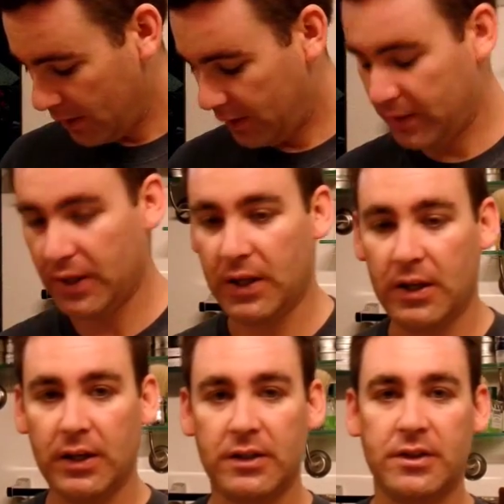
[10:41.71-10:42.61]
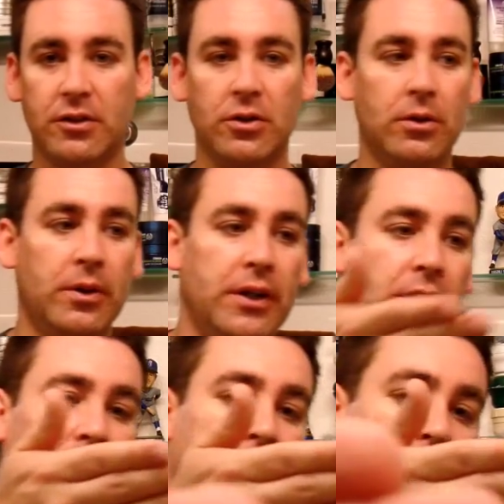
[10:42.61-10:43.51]
The essential
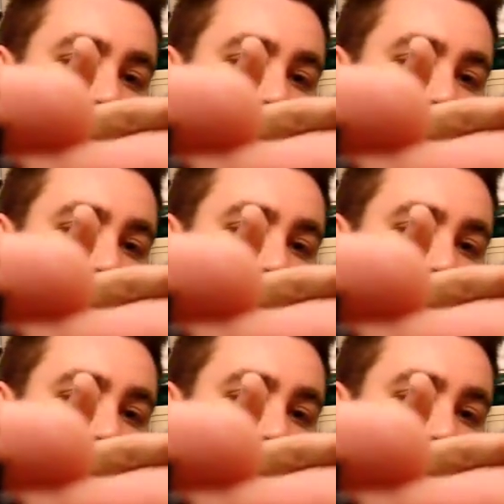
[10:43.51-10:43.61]
oil, you know,